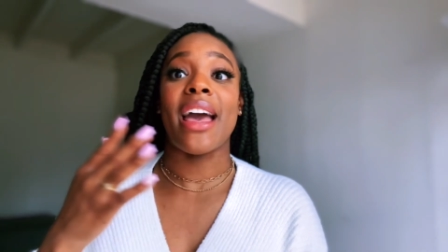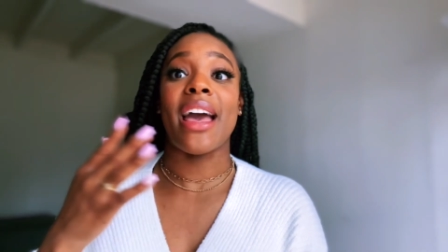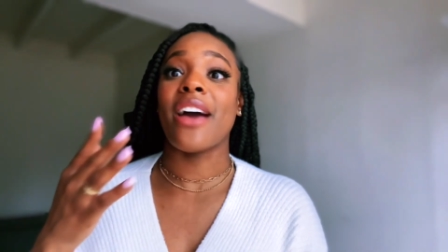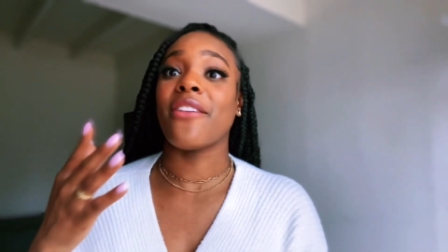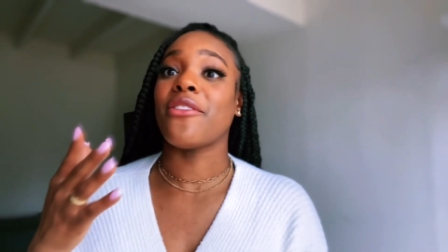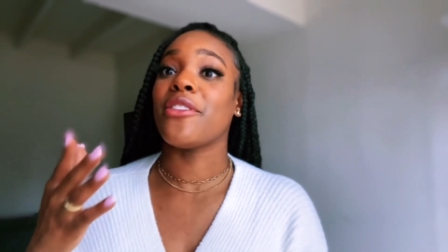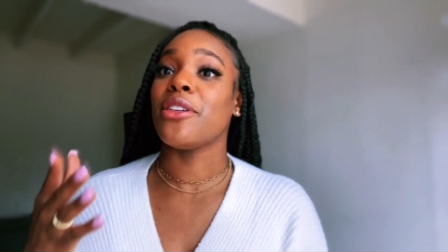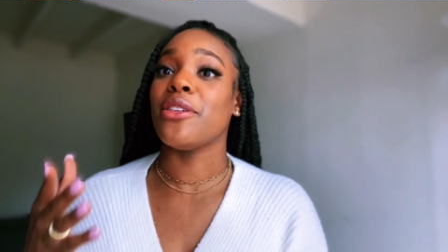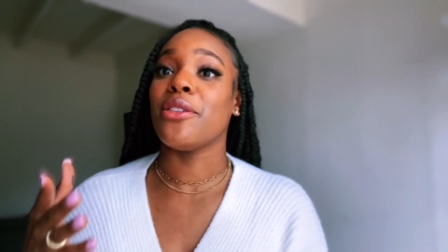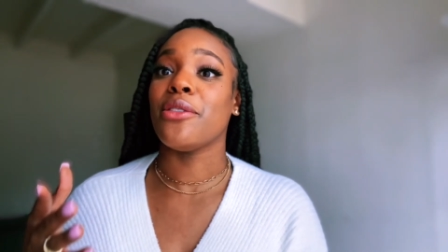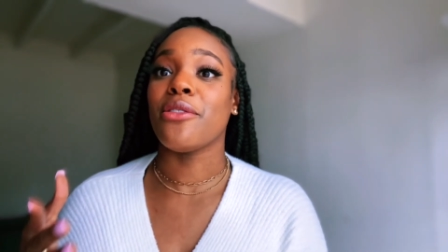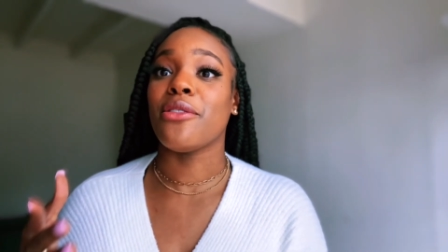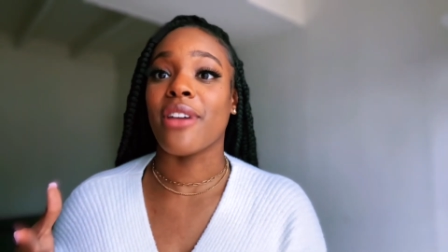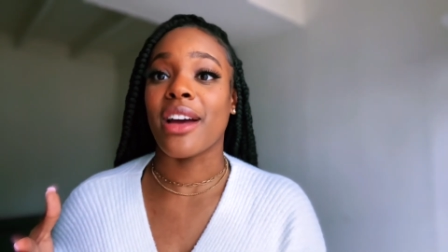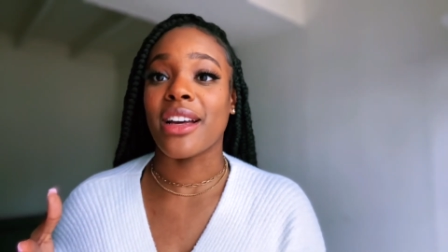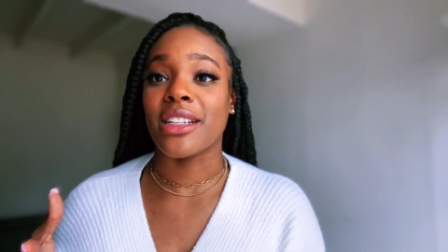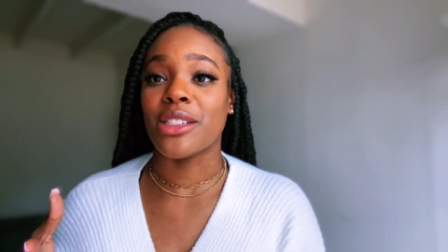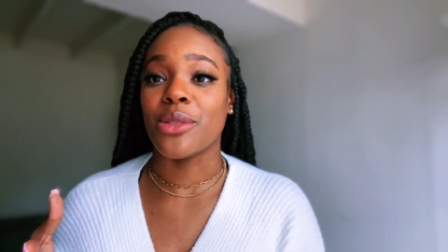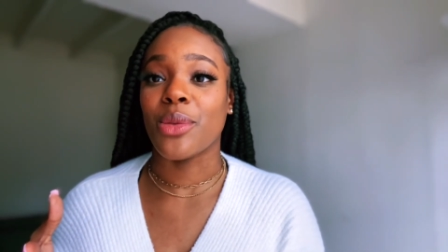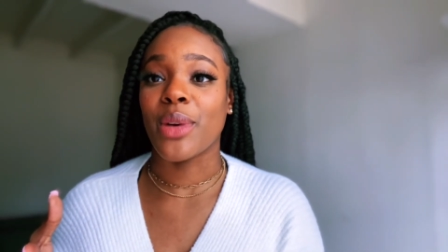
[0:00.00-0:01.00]
after you
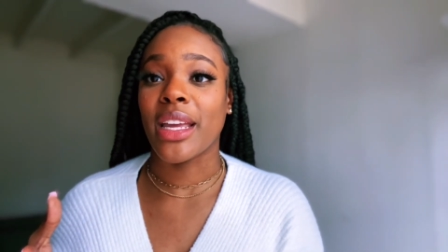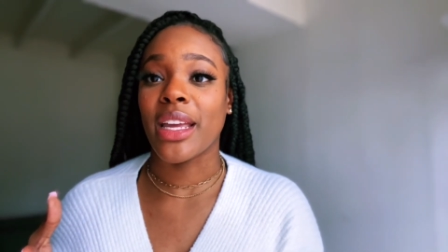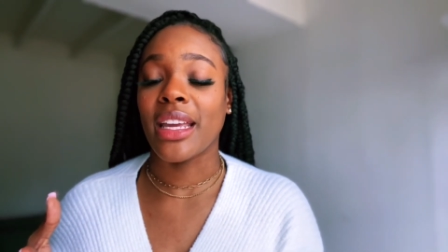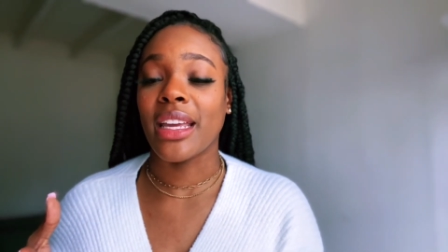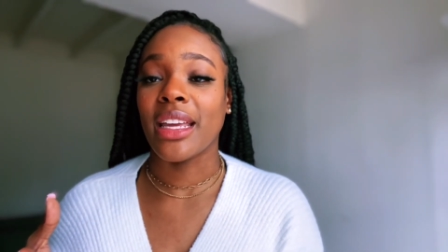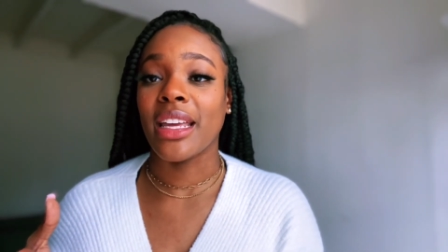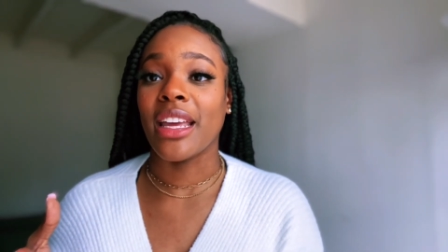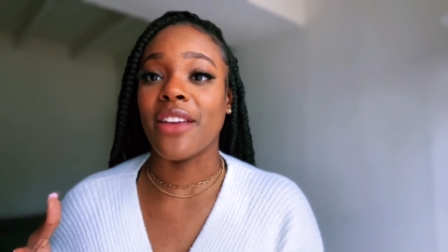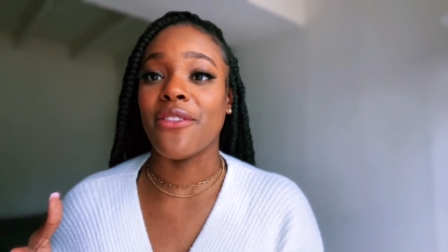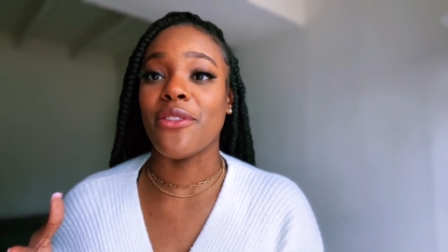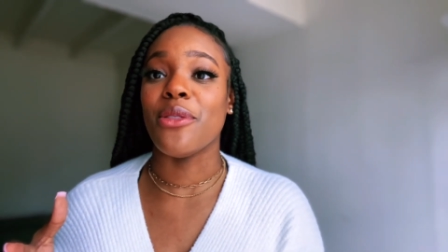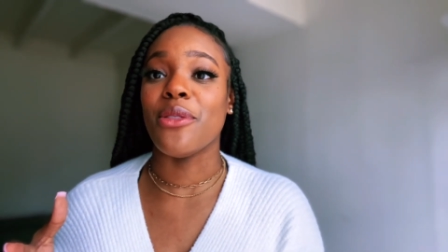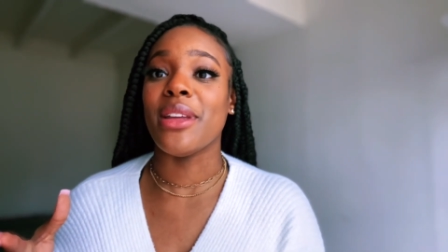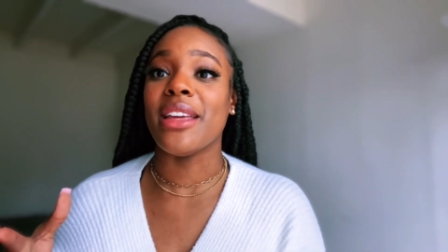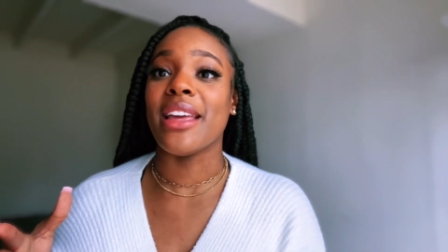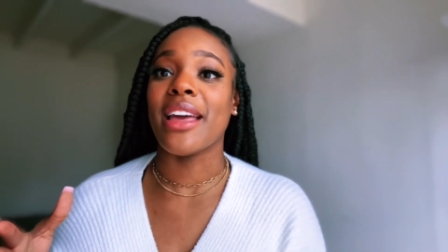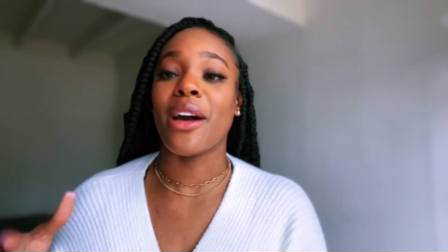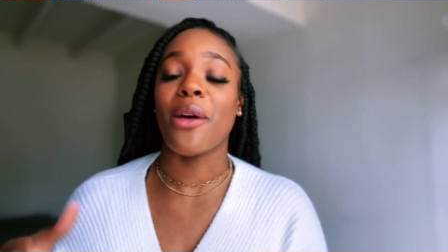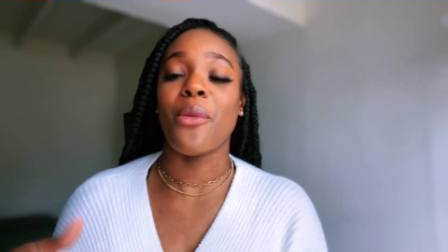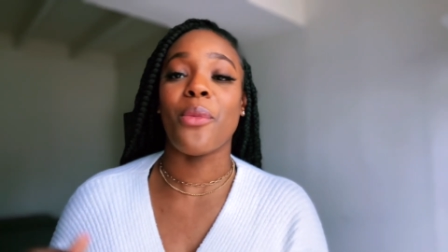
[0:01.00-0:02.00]
graduate. If you
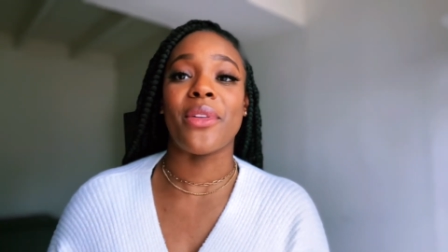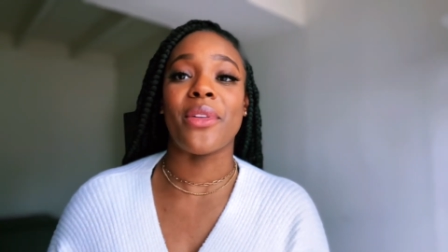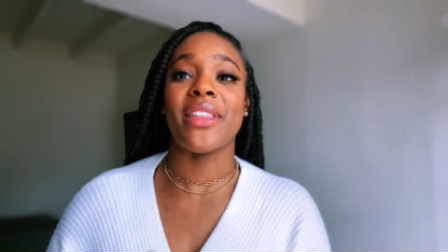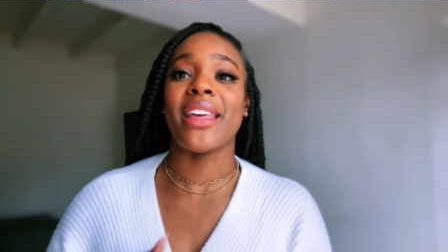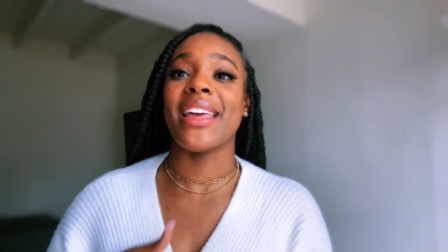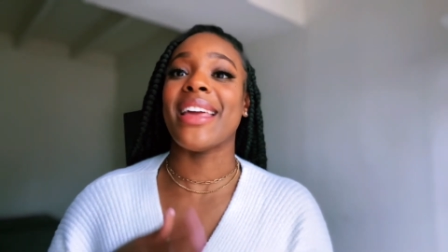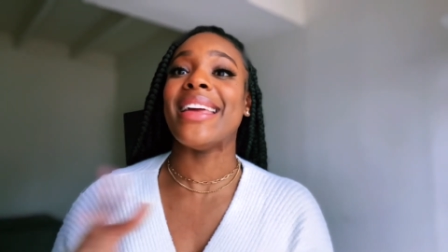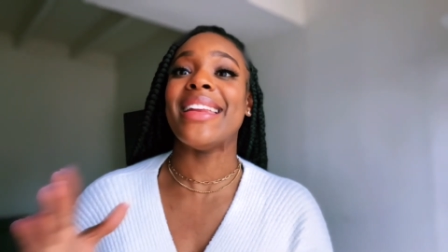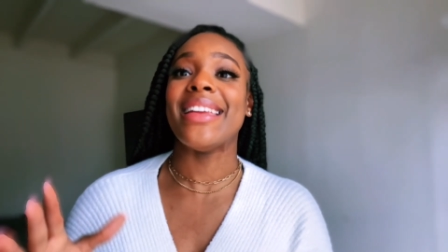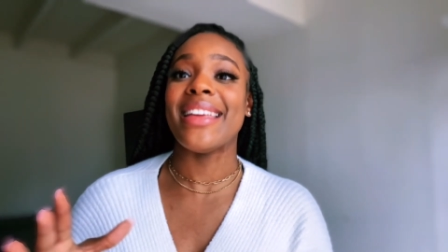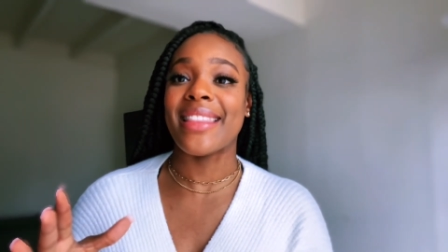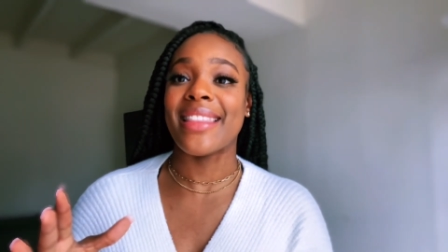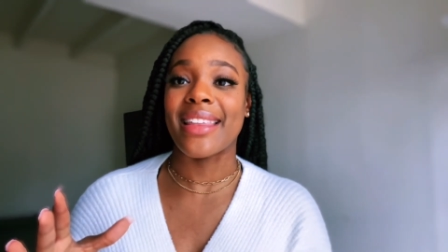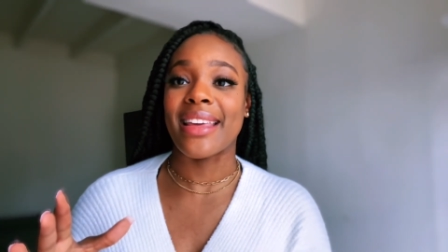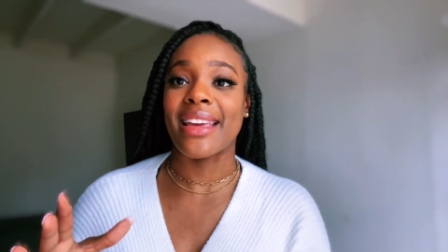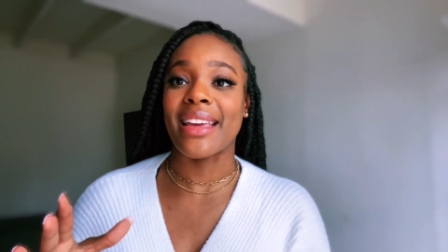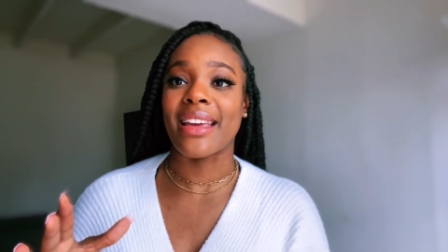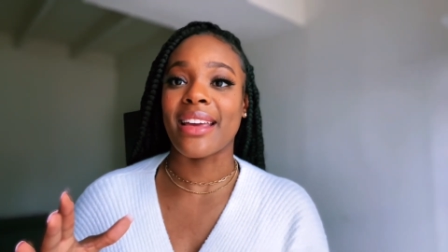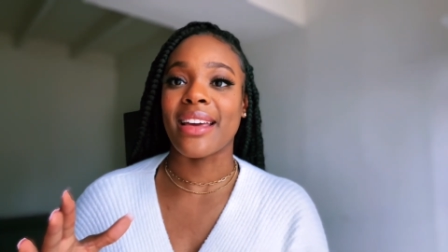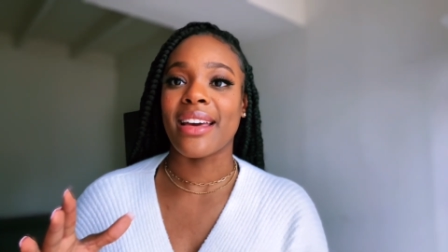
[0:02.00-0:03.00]
need help with
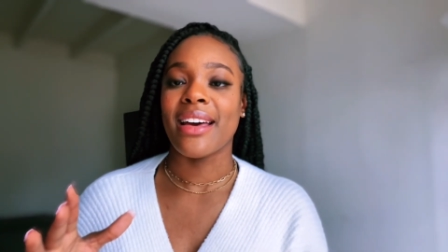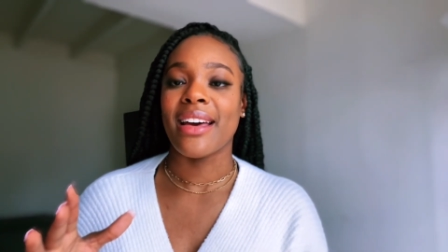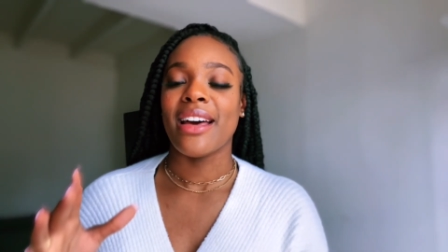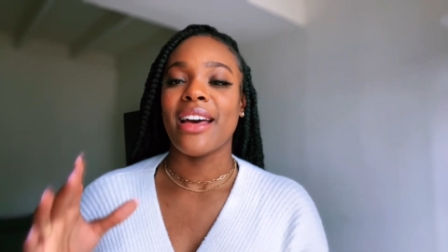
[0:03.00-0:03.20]
anything,